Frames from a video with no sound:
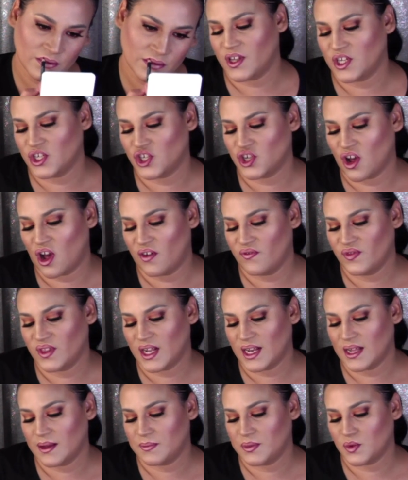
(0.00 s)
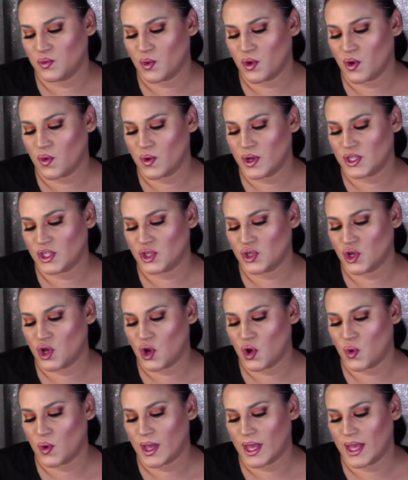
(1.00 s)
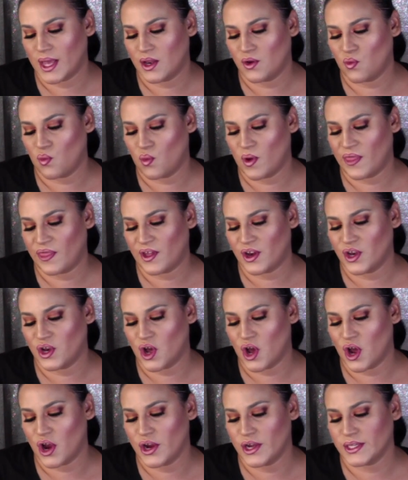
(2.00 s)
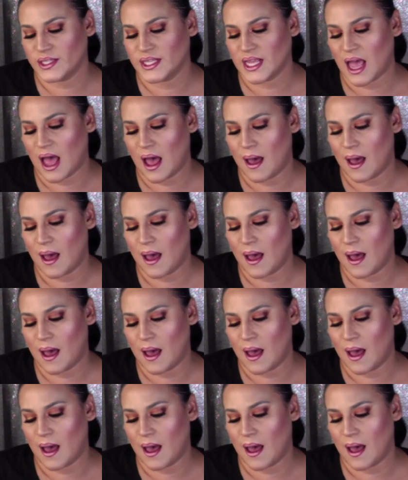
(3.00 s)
Finish off the lips, we're going to go in with NARS